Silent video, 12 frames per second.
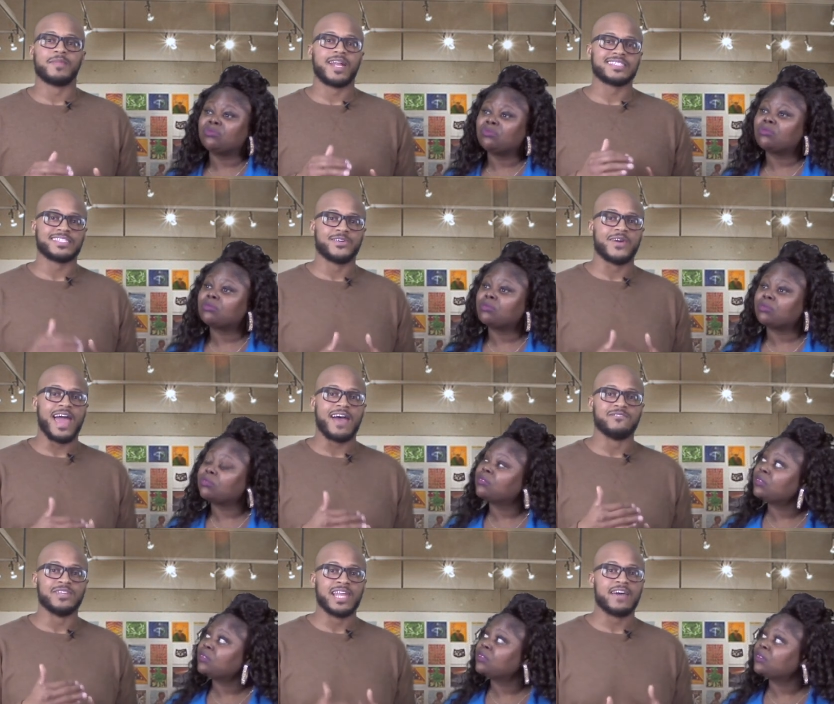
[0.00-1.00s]
Speaker 1: that I still
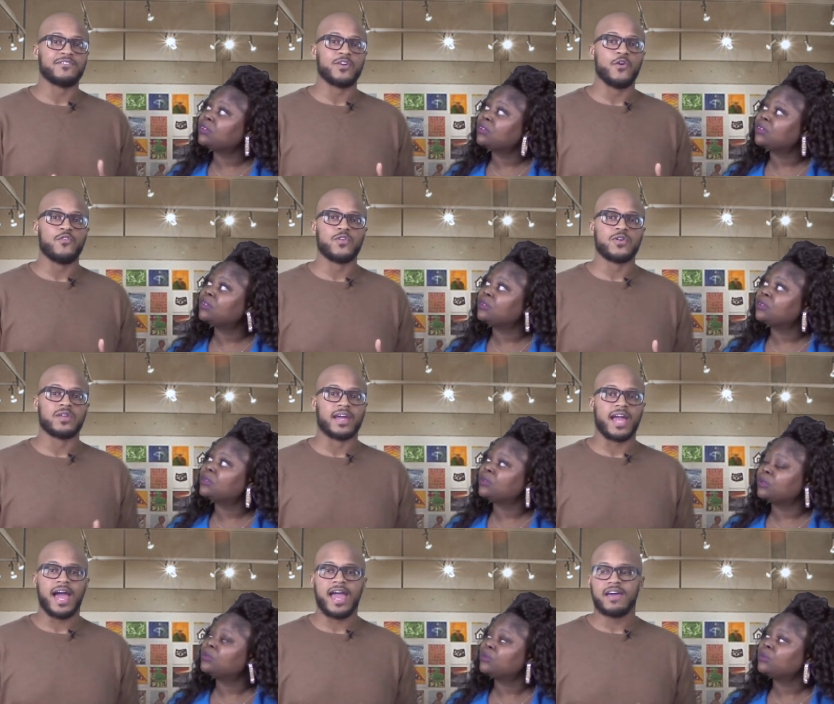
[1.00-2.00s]
have left over.
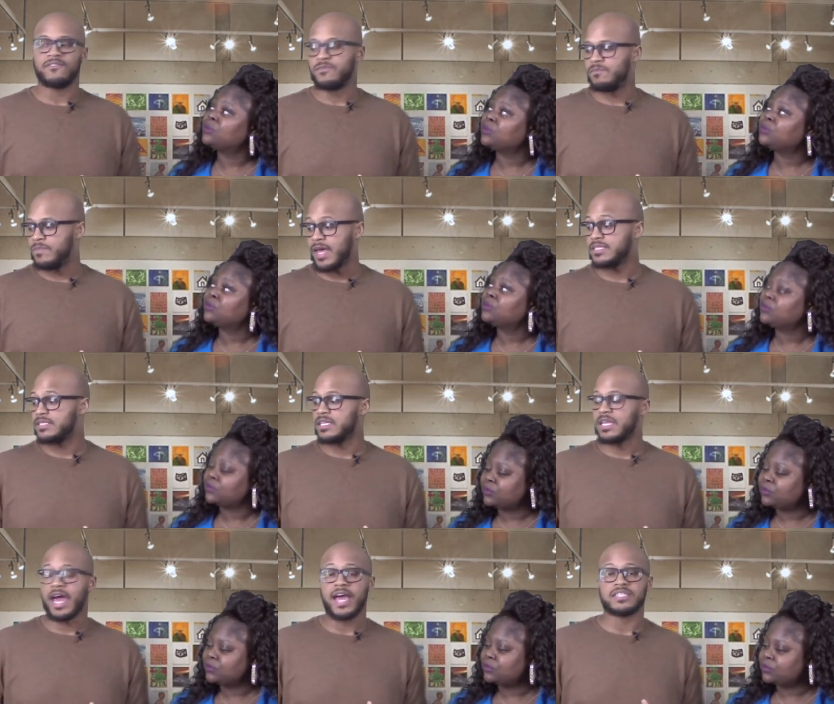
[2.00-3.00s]
Like I have, that's
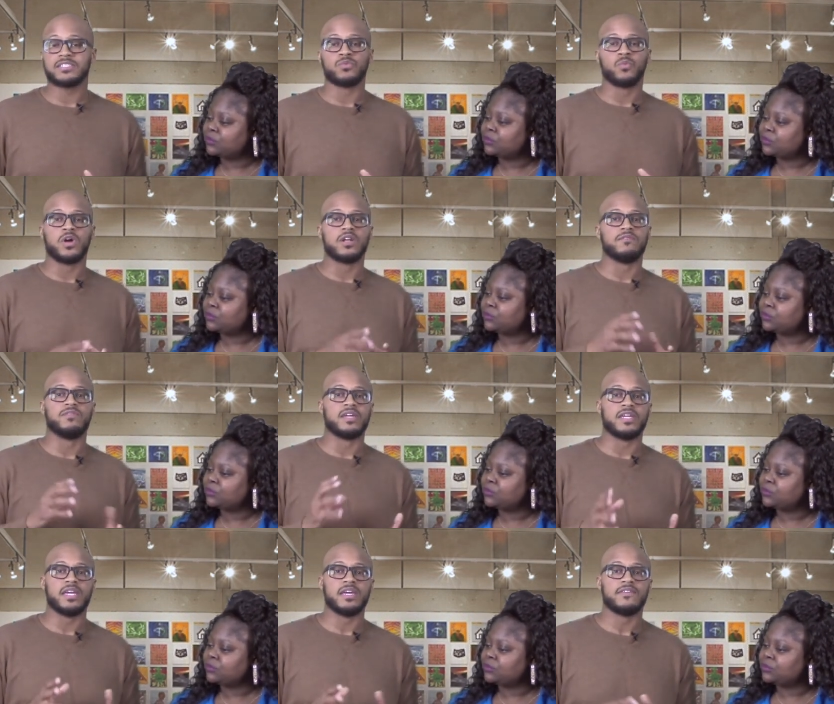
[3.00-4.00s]
the last one of
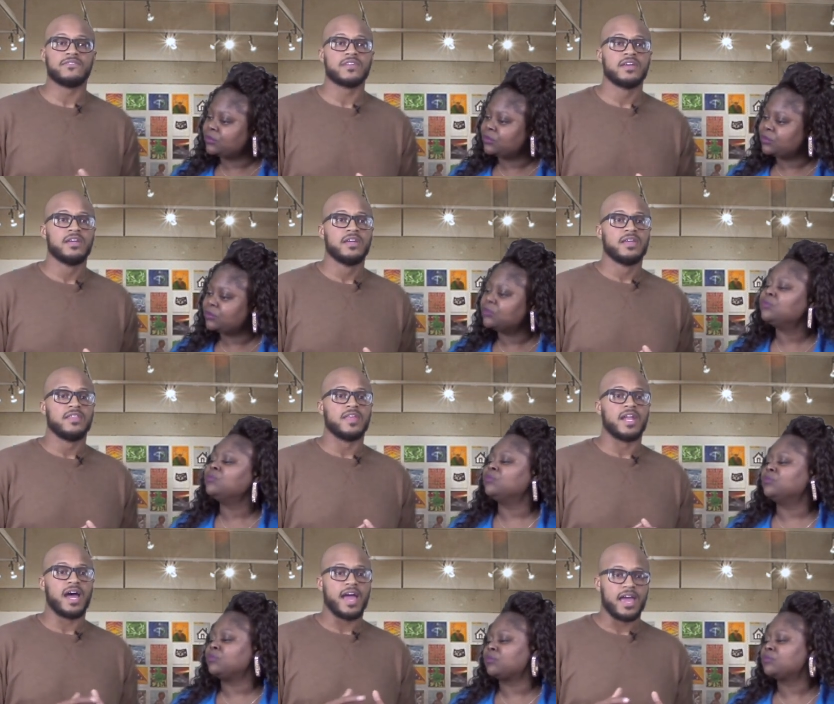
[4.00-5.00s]
the gift mm.
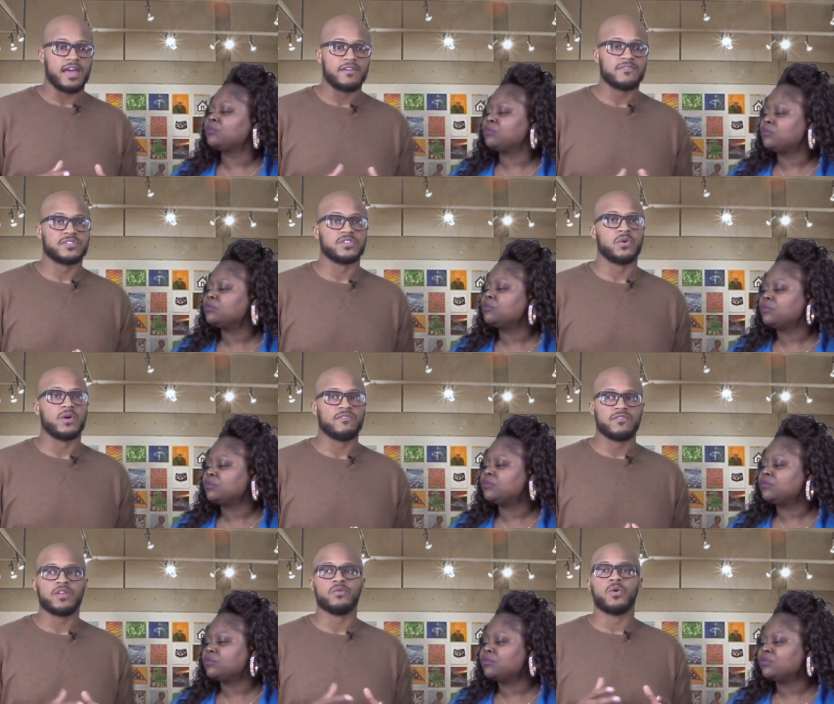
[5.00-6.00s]
that I have. So
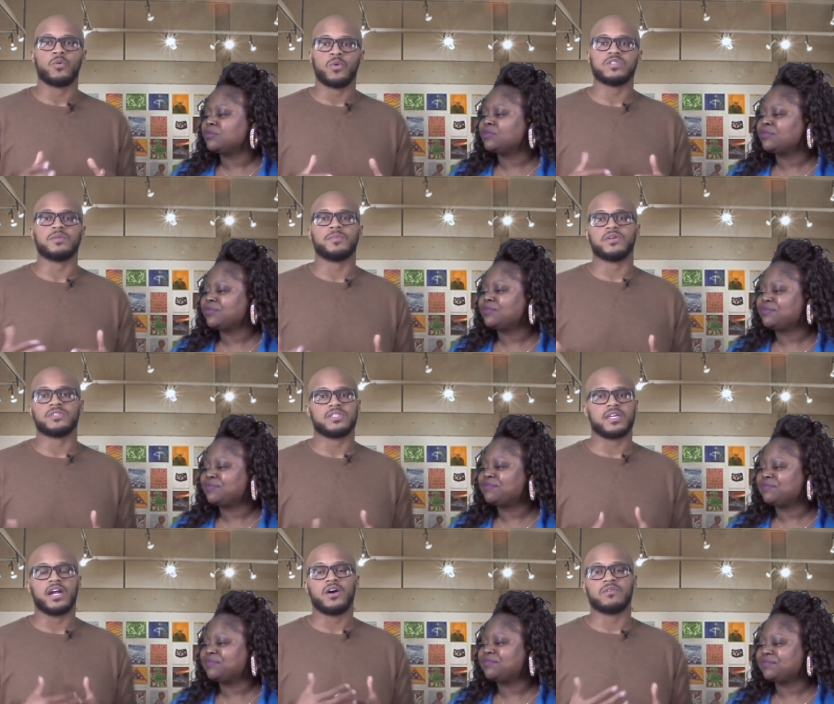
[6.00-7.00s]
if anyone wants to
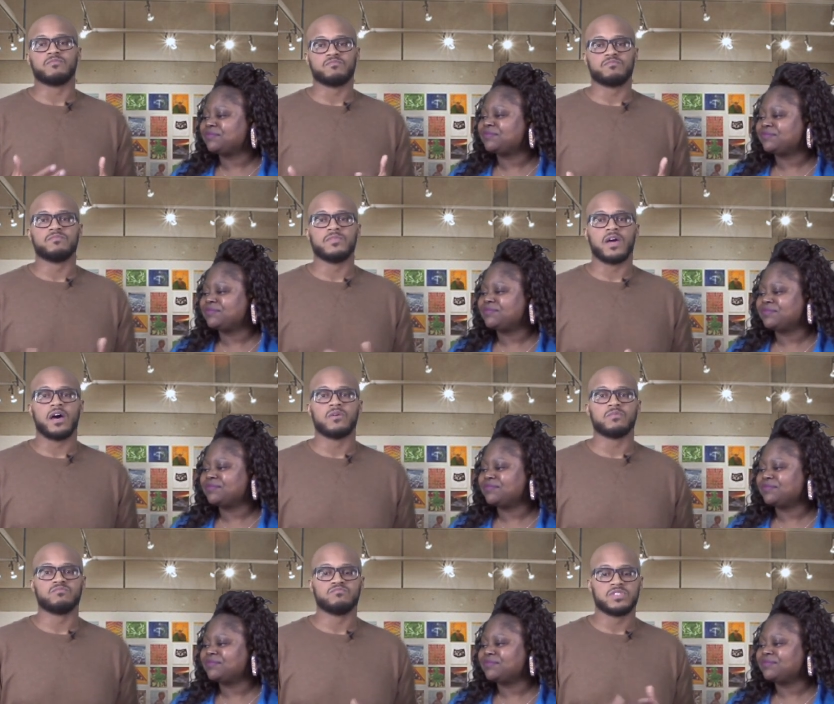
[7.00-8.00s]
purchase that, I'll,
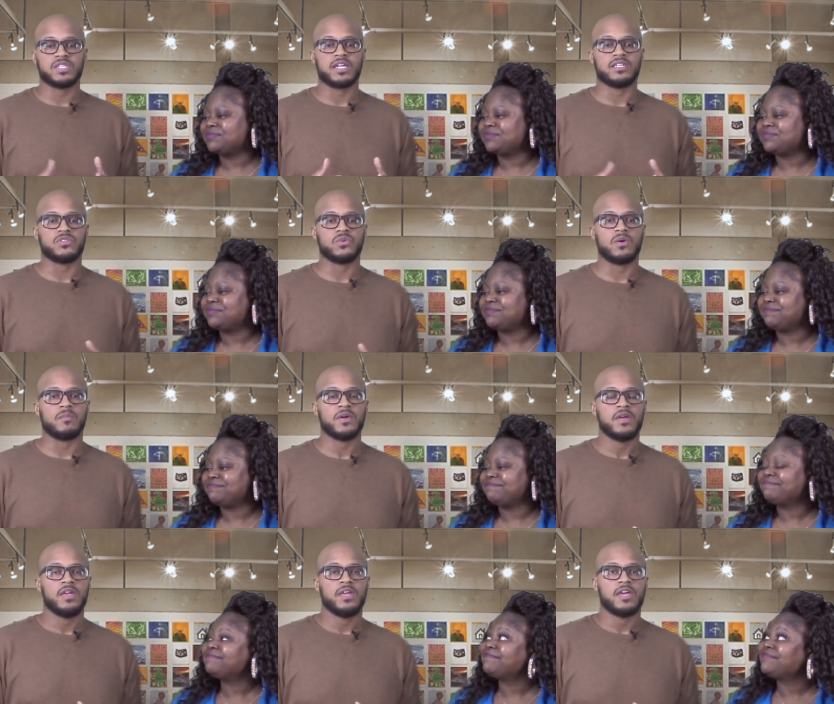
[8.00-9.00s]
I'll sell it to them.
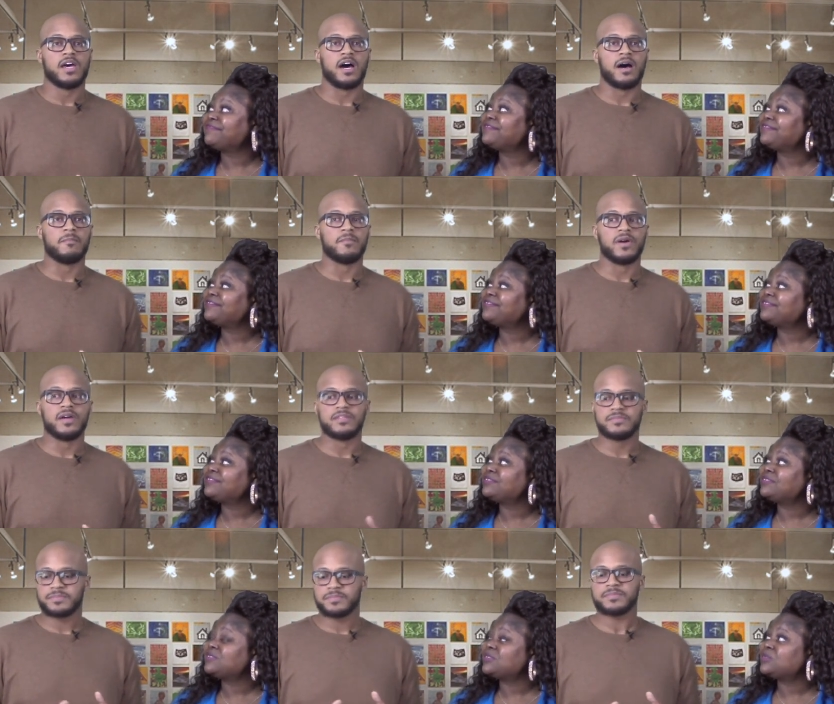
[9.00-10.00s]
Um,
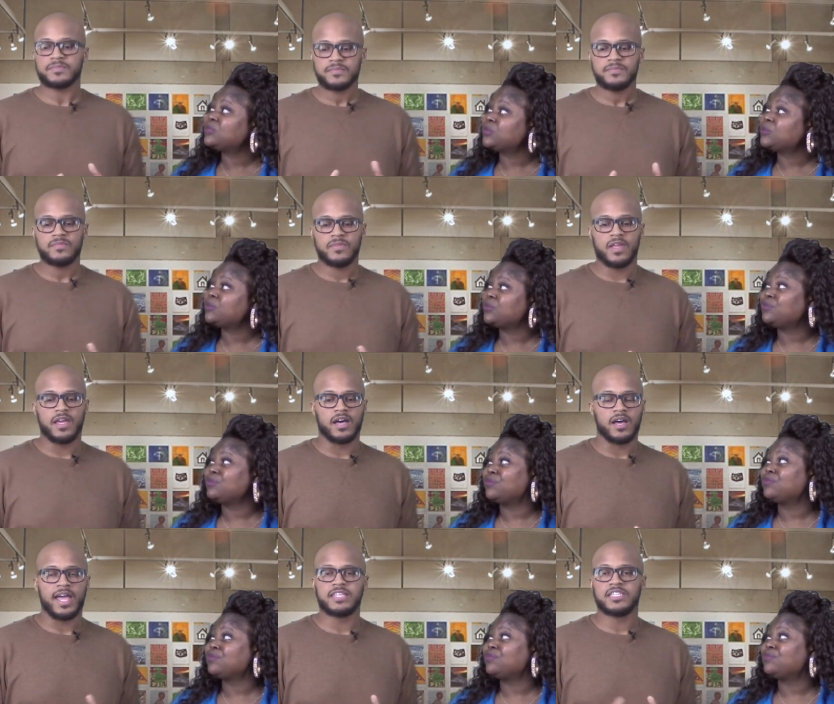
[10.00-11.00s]
but
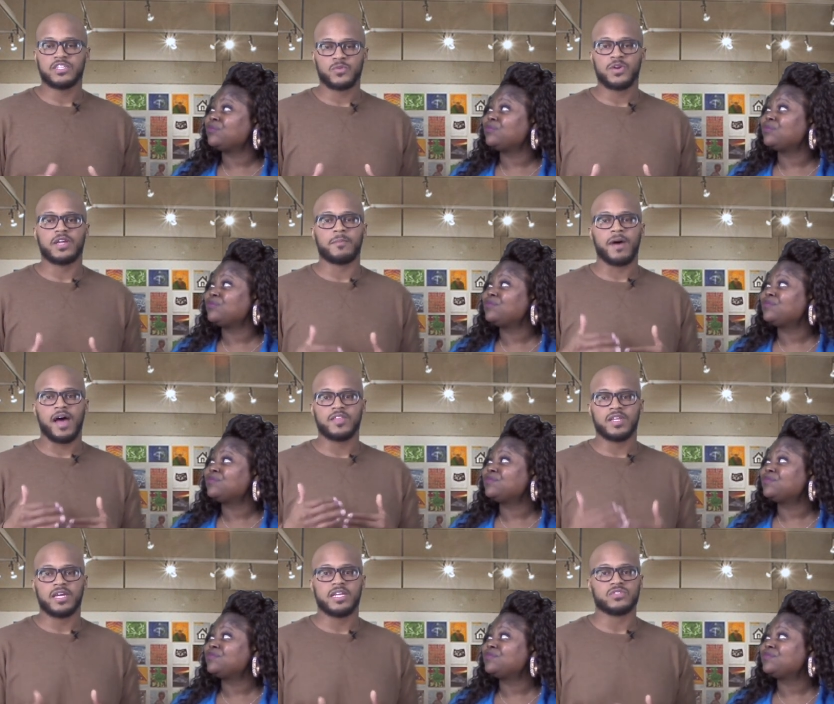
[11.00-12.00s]
yeah, Etsy is where you can buy
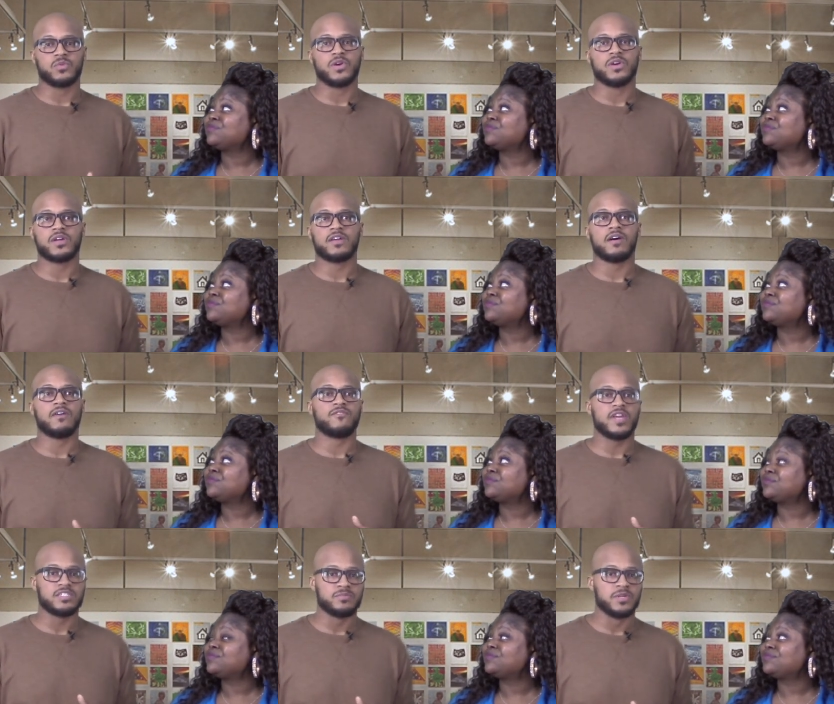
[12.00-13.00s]
the latest work. Uh,
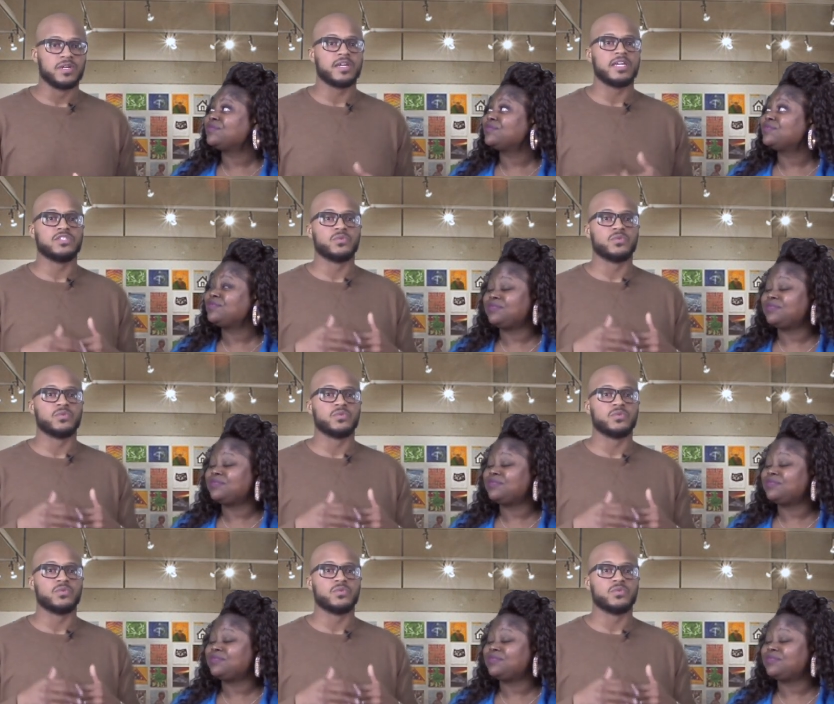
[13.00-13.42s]
Facebook is